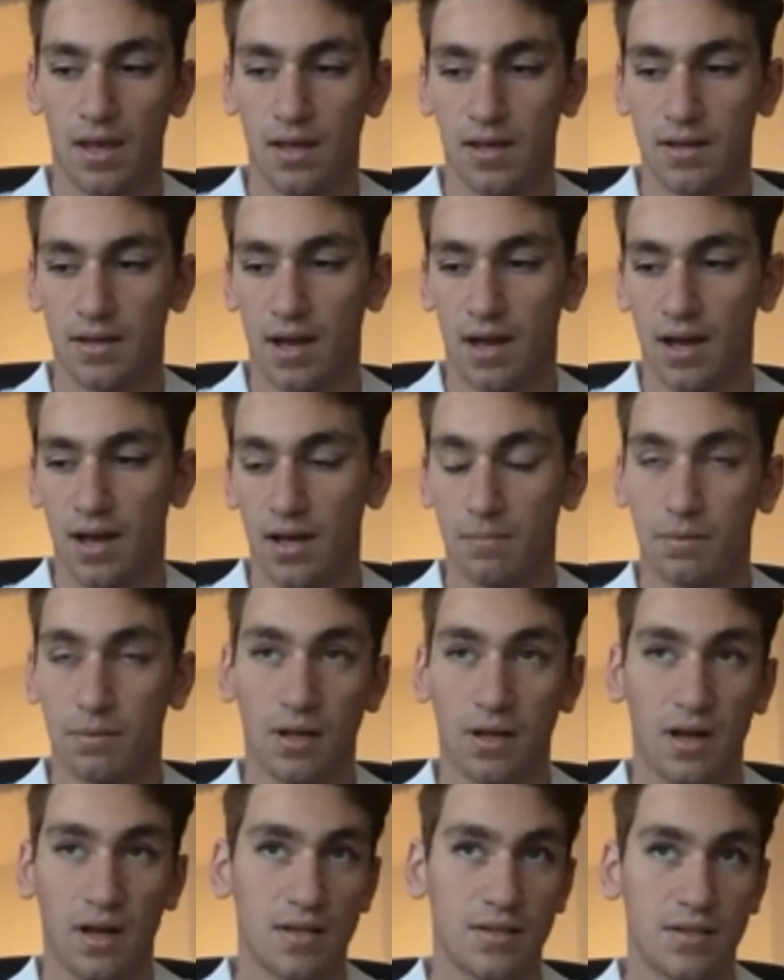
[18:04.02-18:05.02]
I
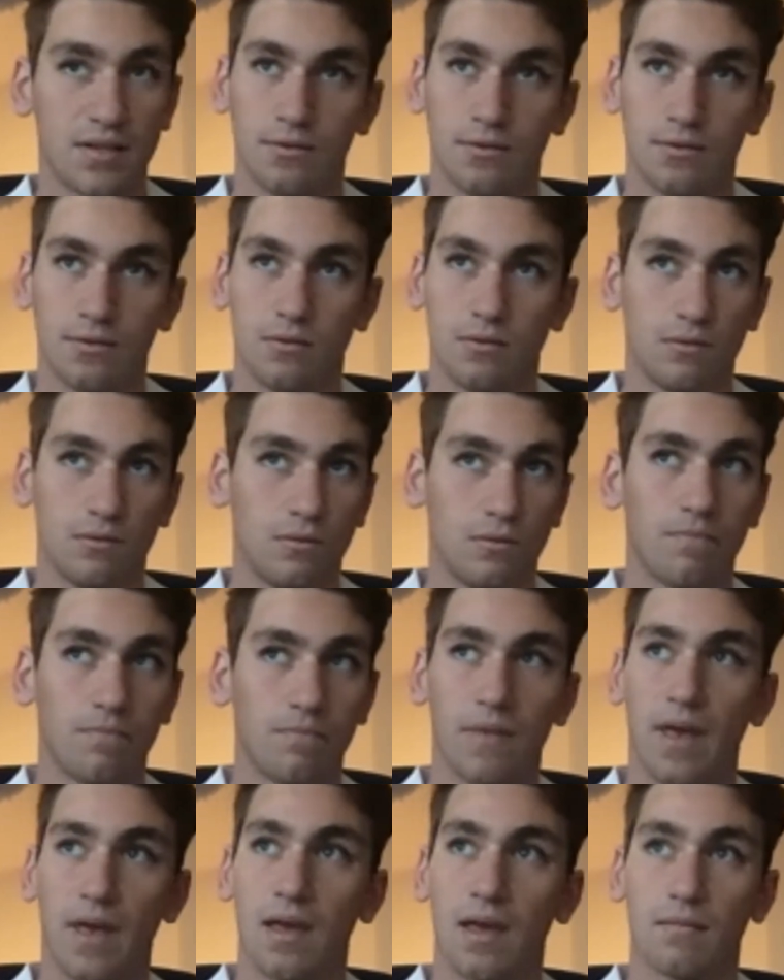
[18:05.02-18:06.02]
applied to
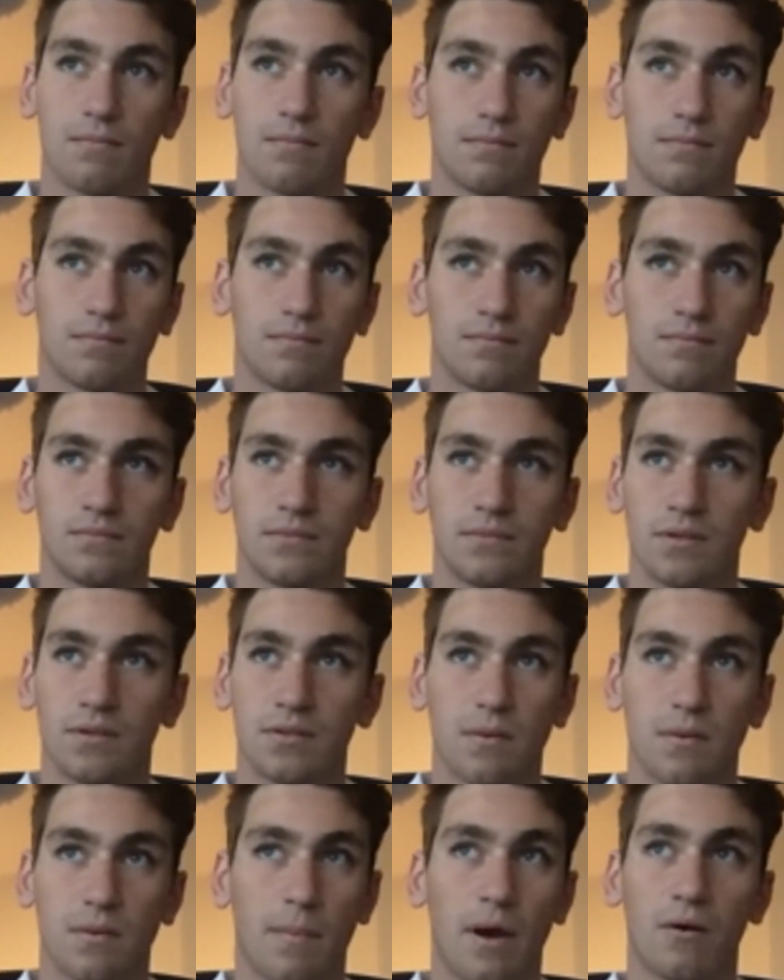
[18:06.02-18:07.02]

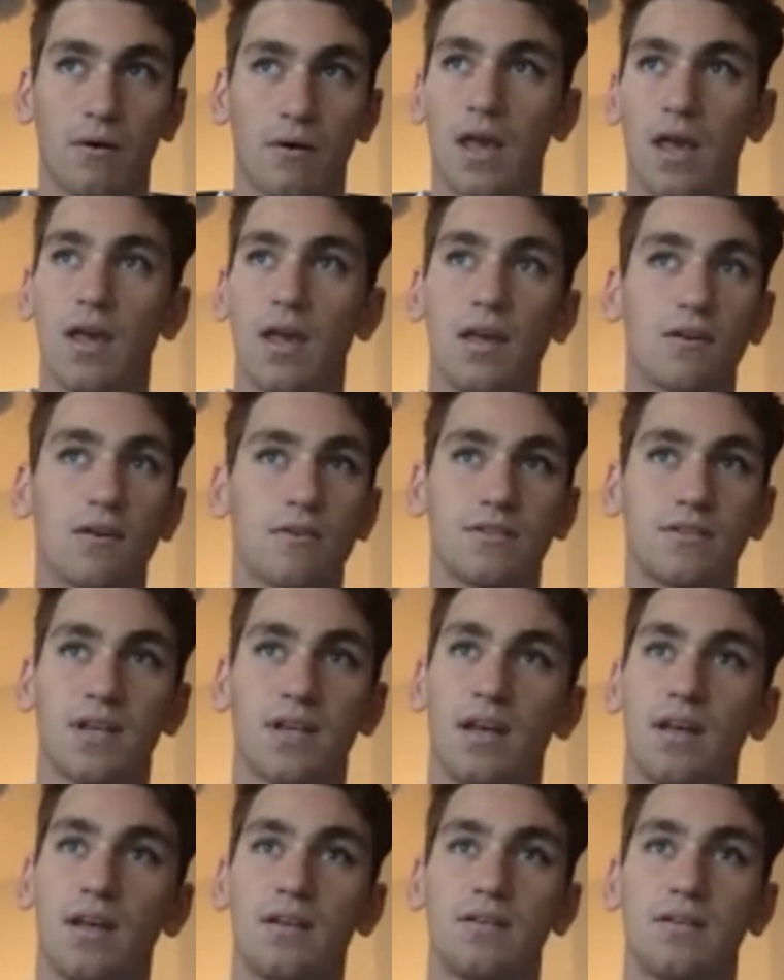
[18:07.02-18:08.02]
about 8 or
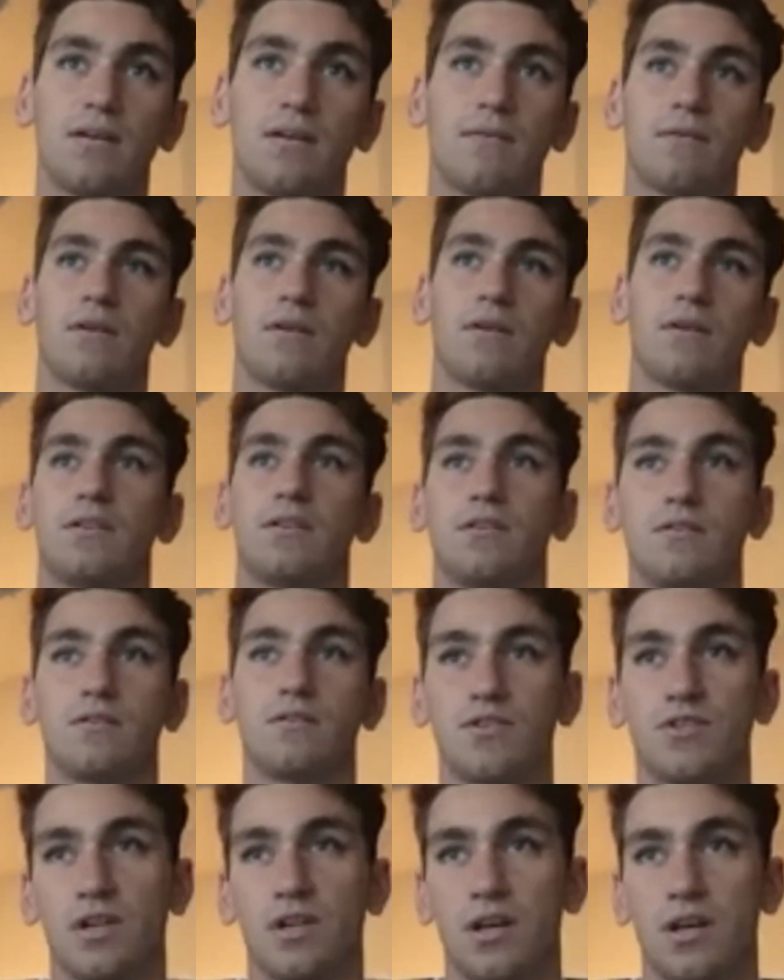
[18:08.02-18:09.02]
10 different
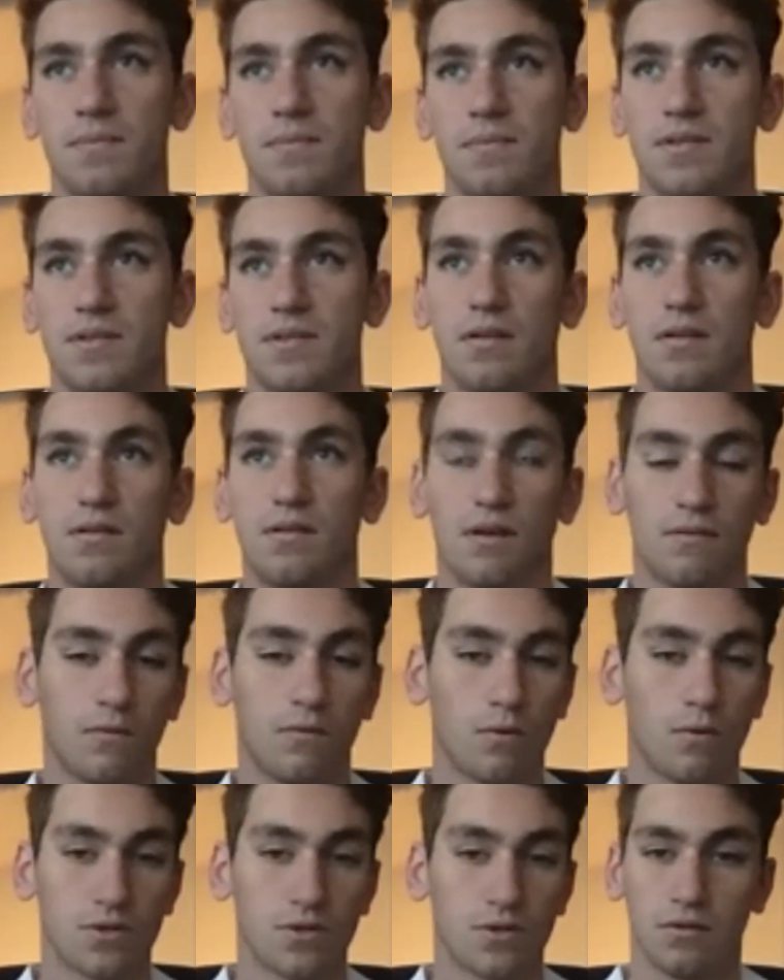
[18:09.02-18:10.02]
internships, and
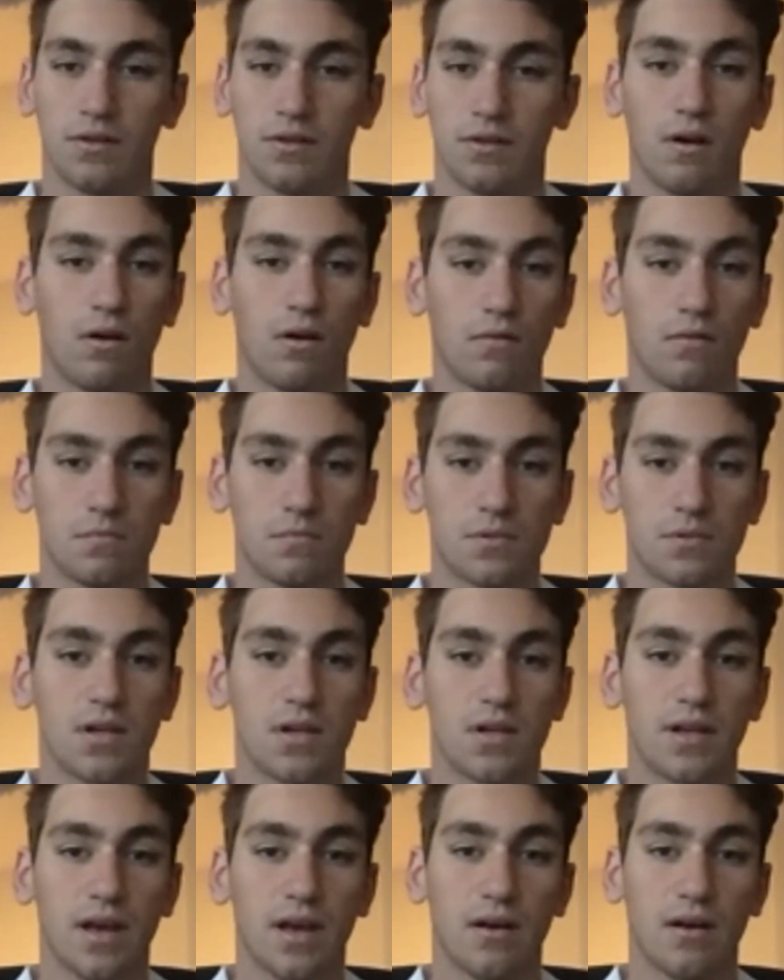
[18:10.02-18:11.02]
unfortunately, all of them shut
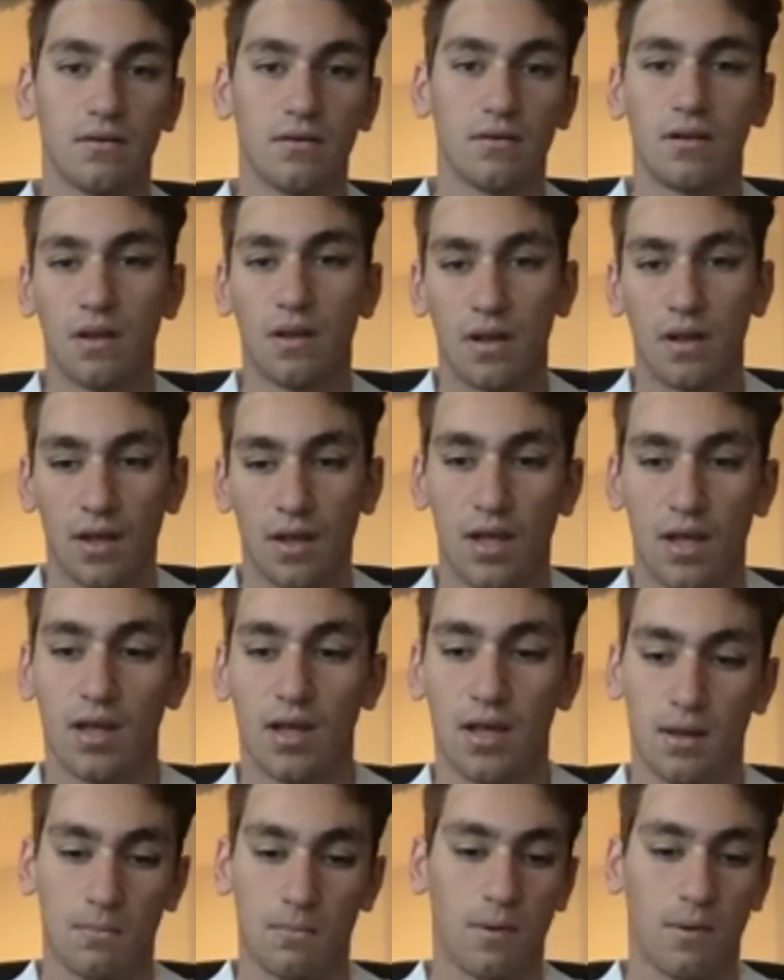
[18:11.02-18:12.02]
down.
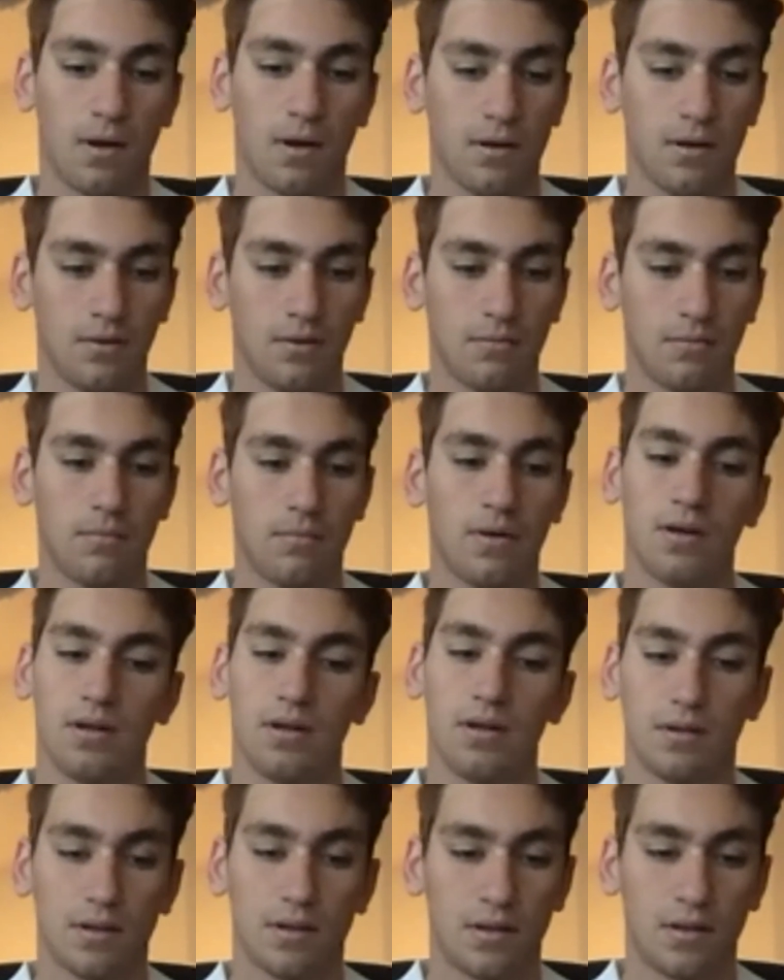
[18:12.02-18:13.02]

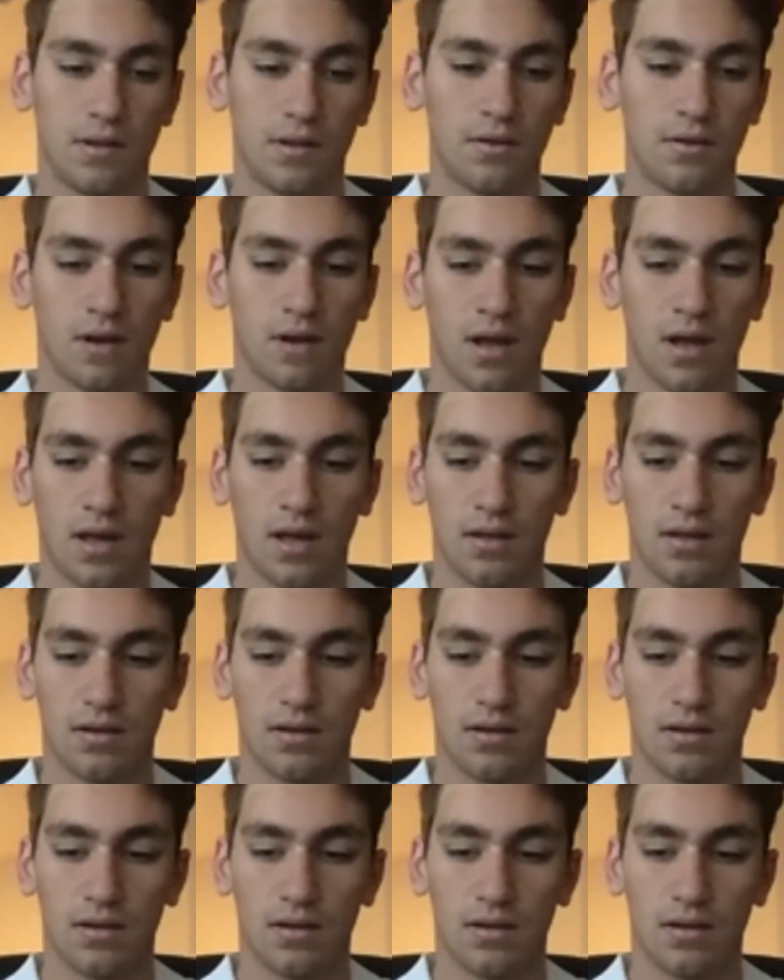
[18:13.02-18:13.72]
But here at